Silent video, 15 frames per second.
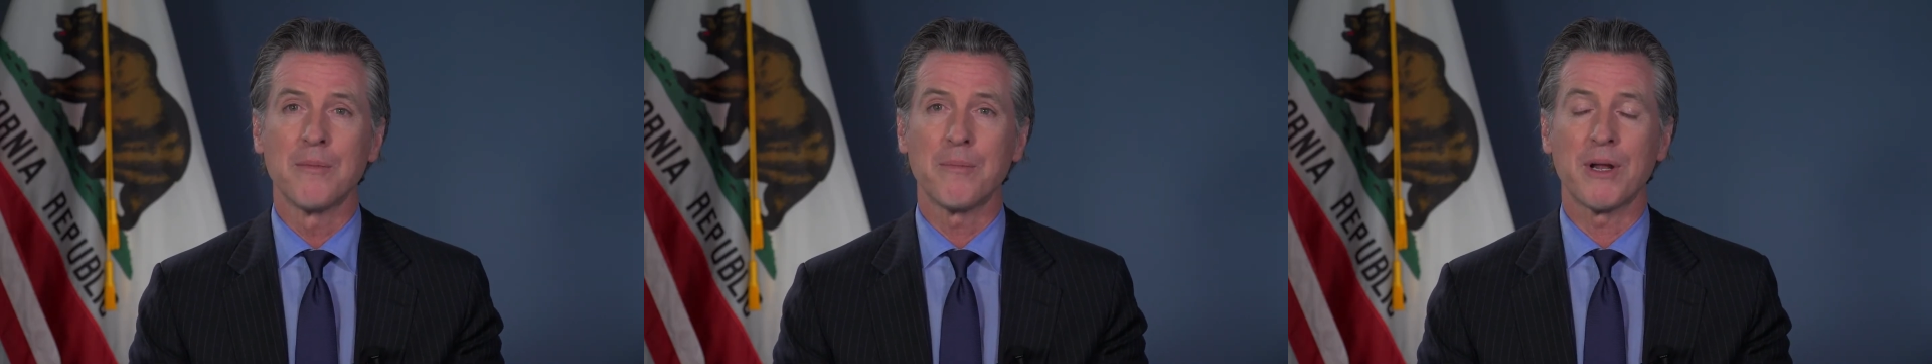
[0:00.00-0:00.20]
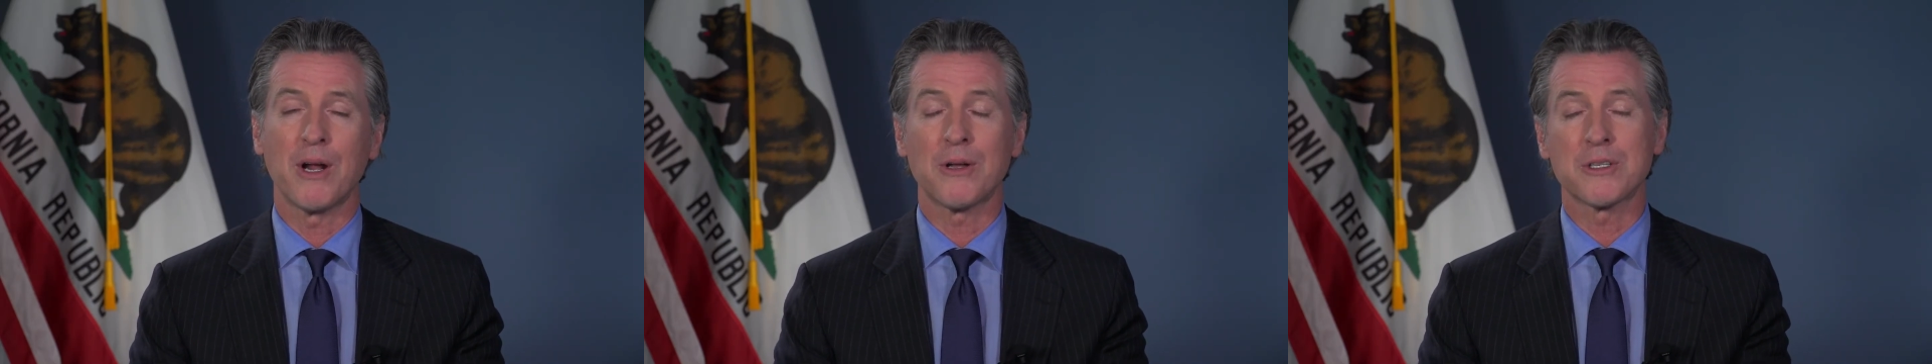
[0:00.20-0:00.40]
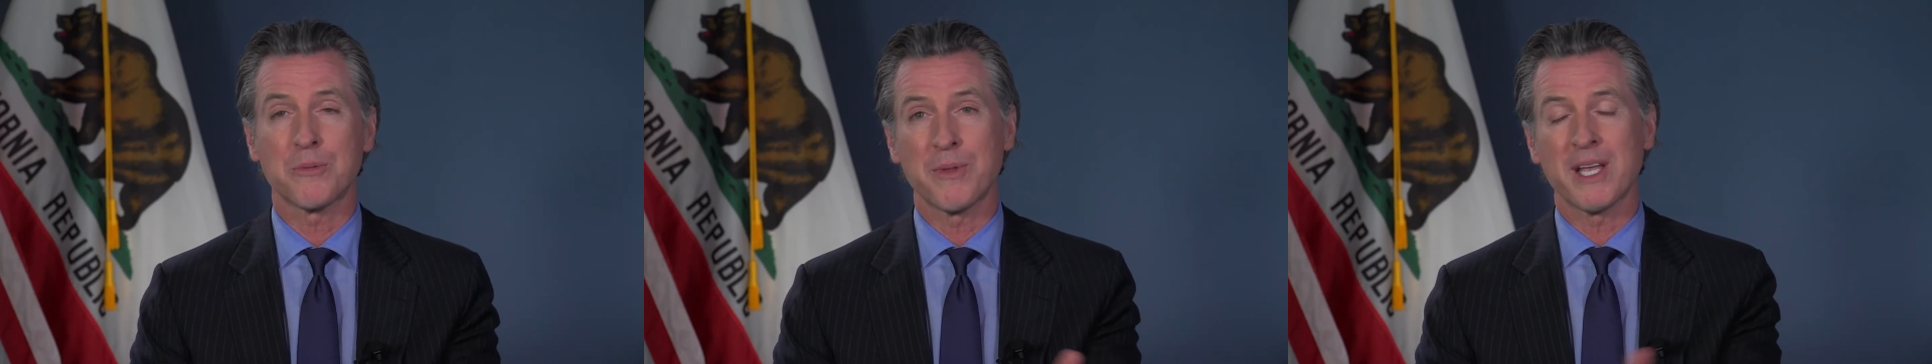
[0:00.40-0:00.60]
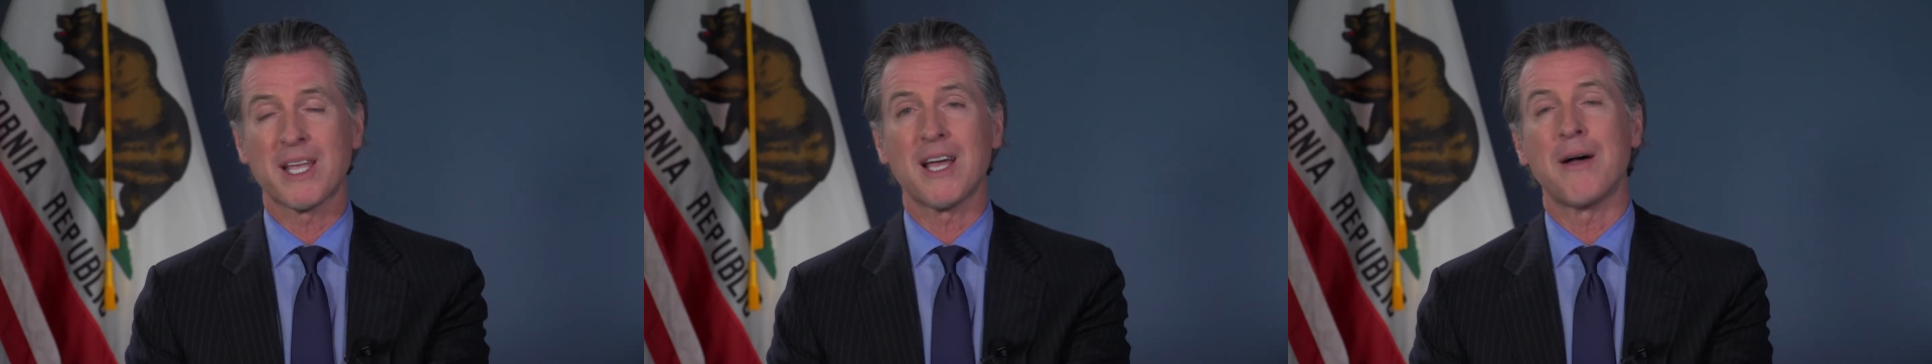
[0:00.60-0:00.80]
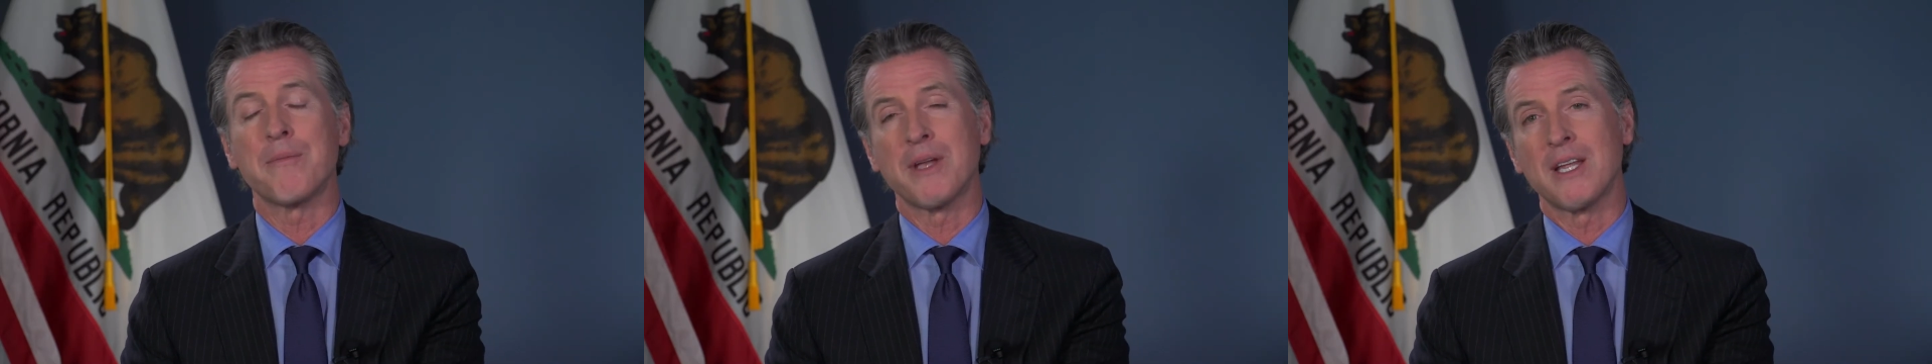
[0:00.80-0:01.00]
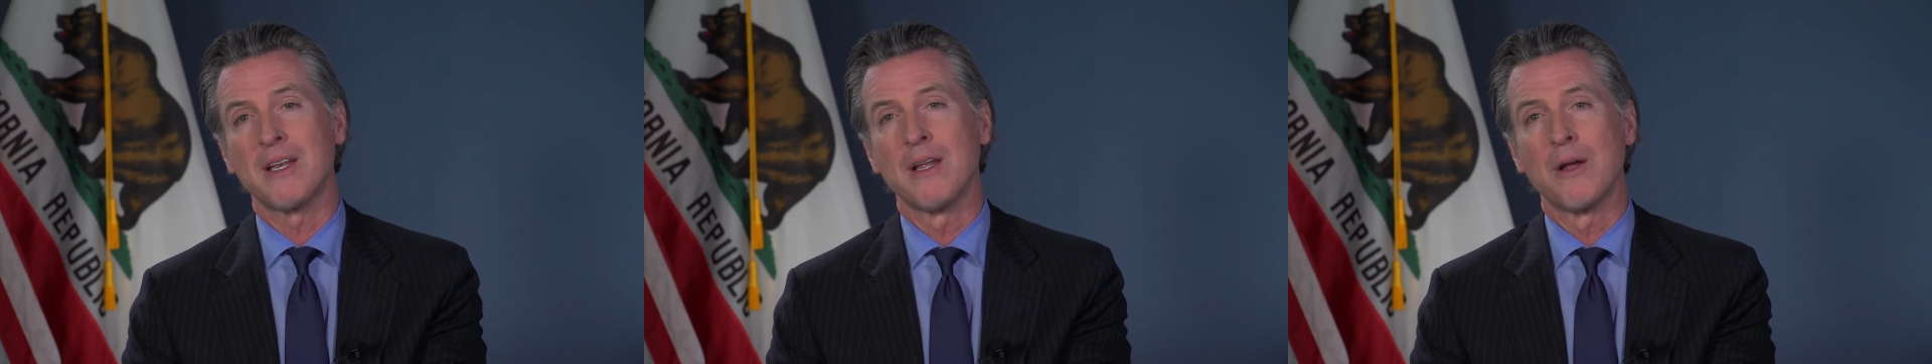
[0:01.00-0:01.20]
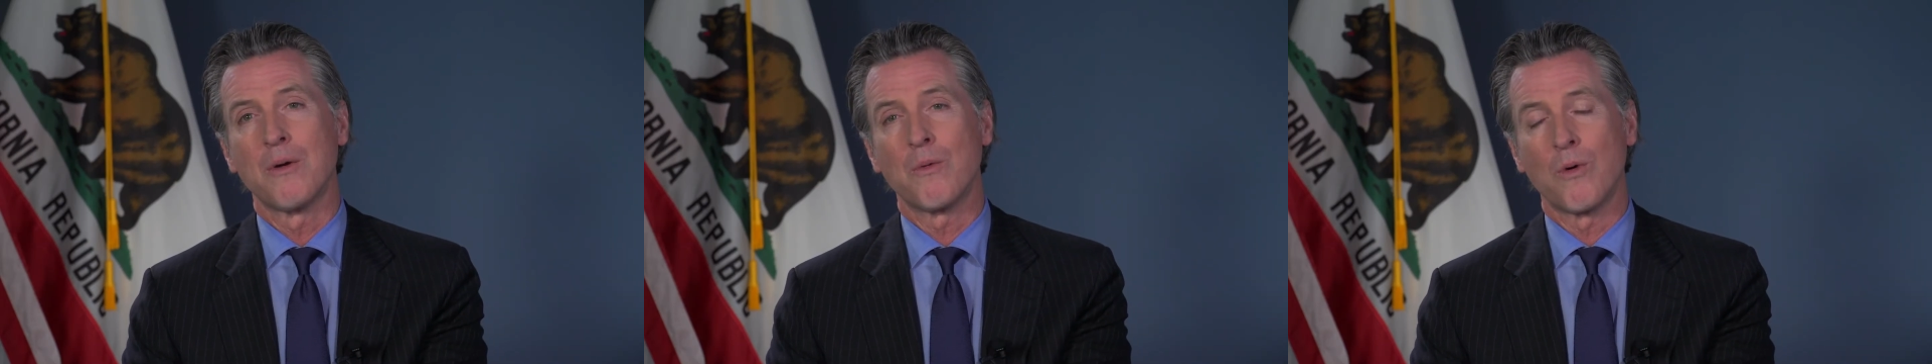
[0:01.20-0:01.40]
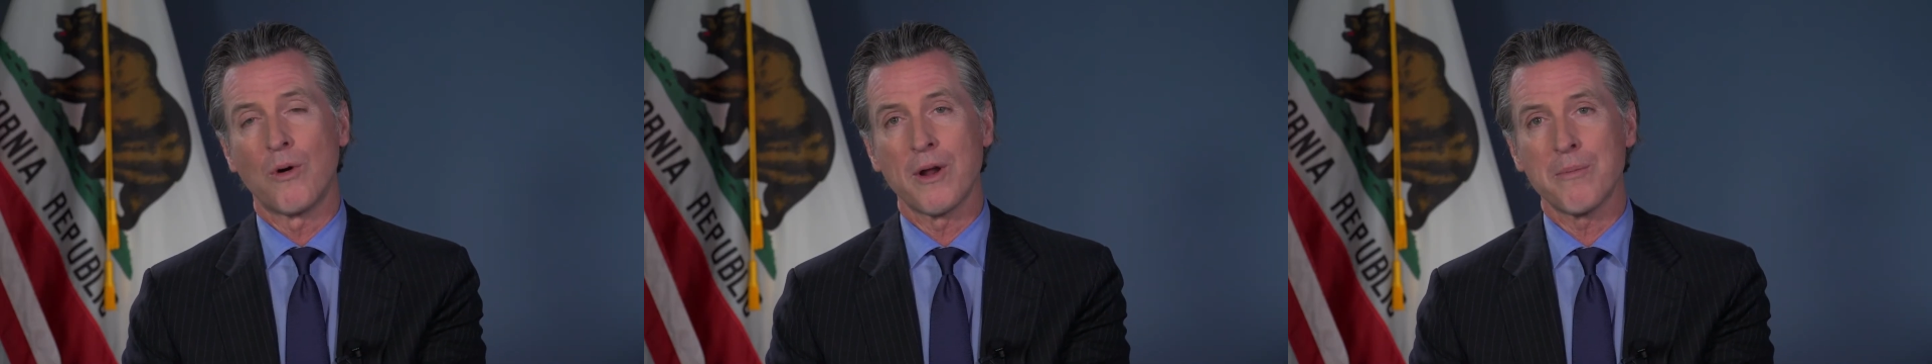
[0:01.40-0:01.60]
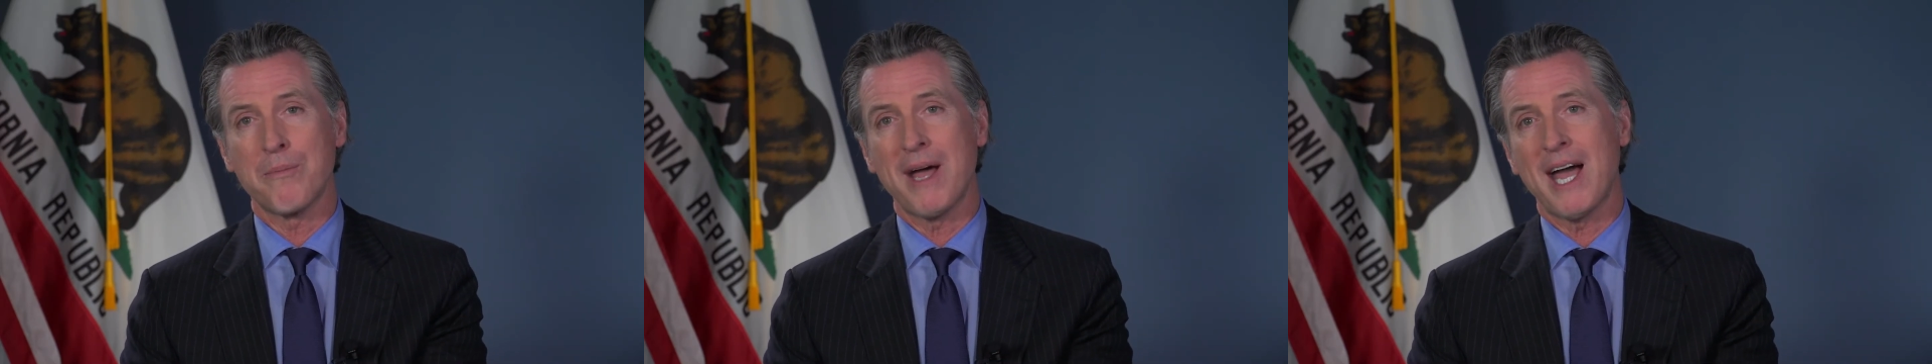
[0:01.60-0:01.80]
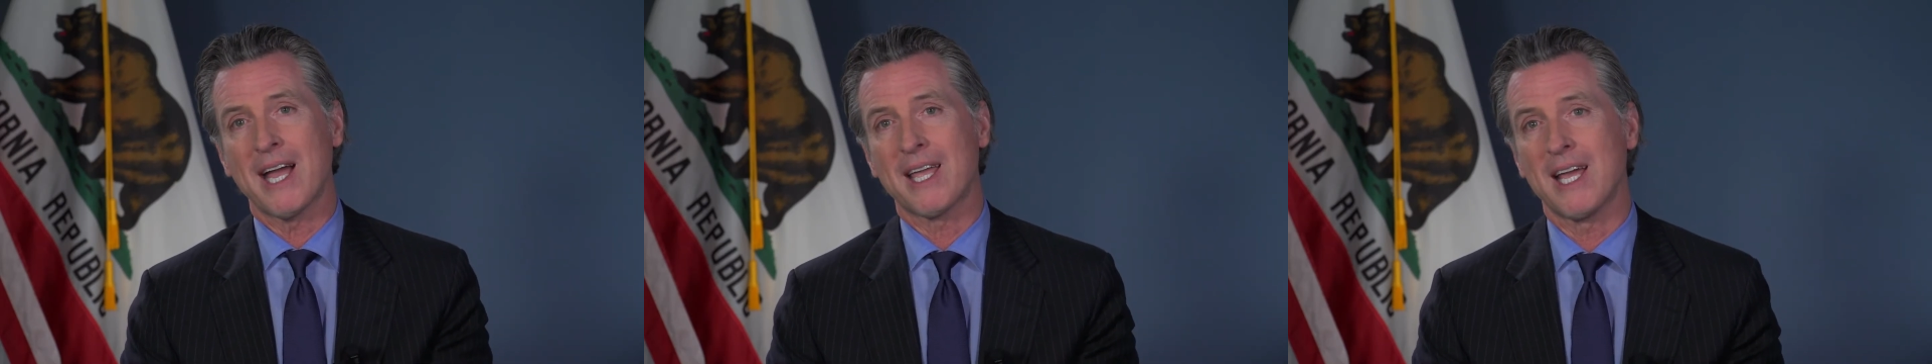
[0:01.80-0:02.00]
but ultimately coming roaring
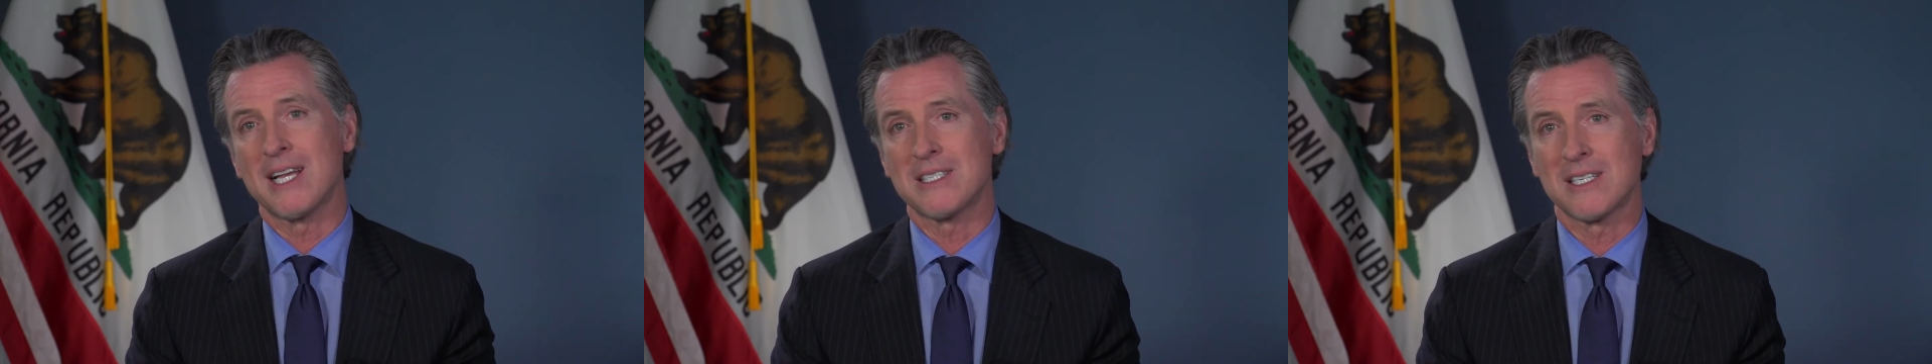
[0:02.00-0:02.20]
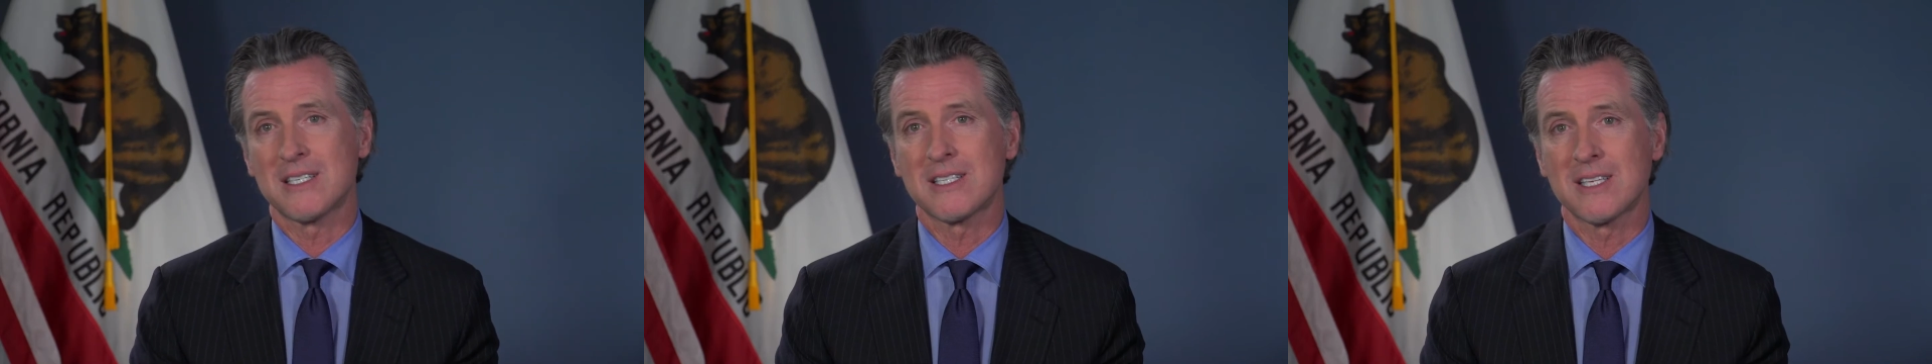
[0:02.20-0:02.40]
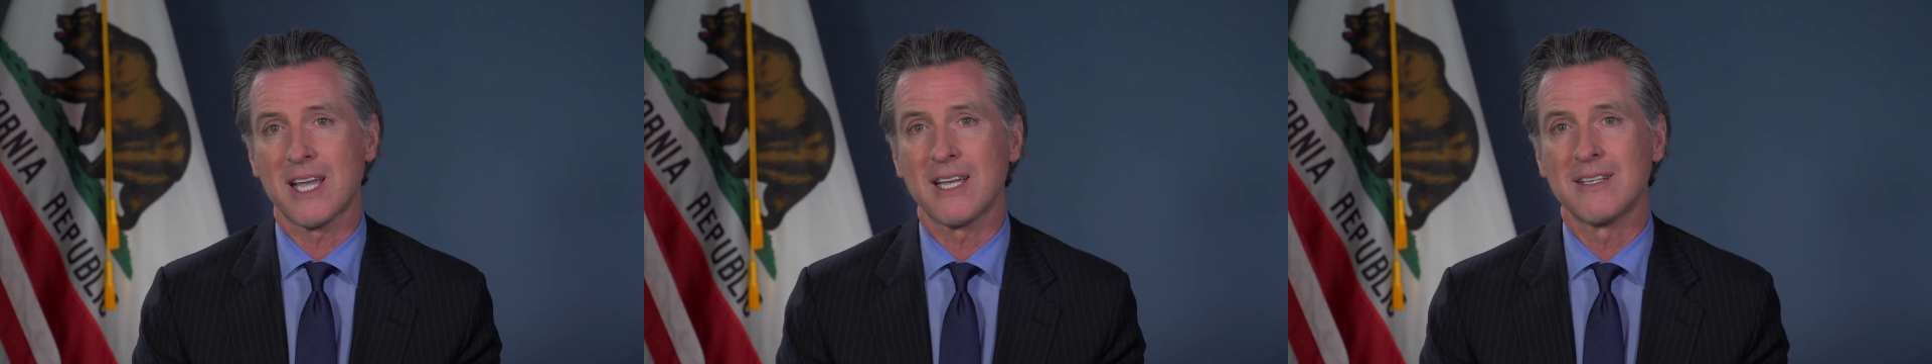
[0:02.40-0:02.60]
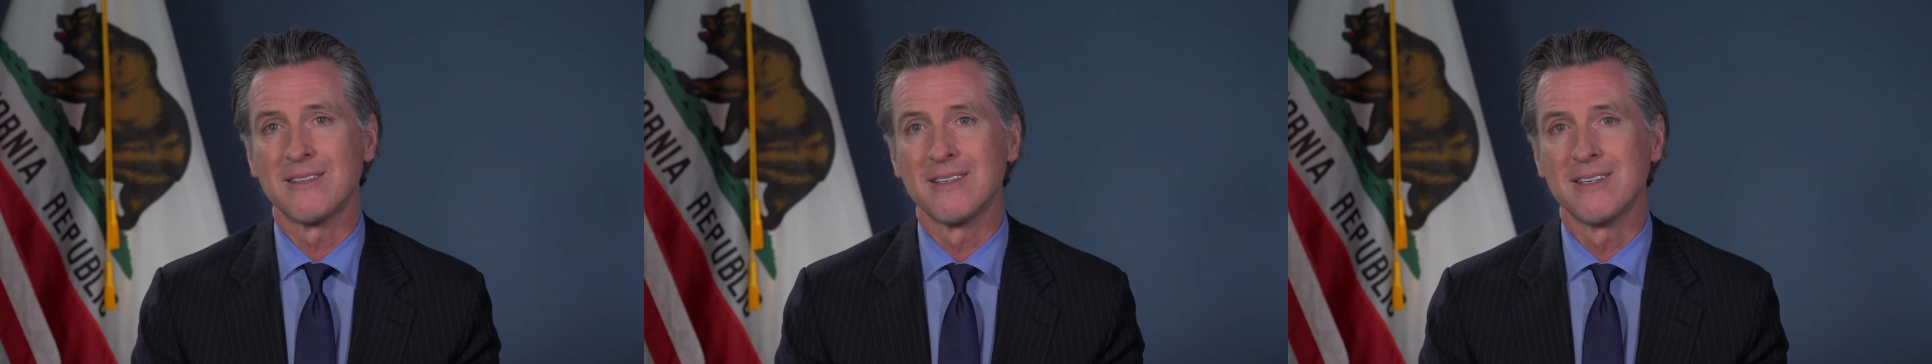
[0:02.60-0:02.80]
back as a state.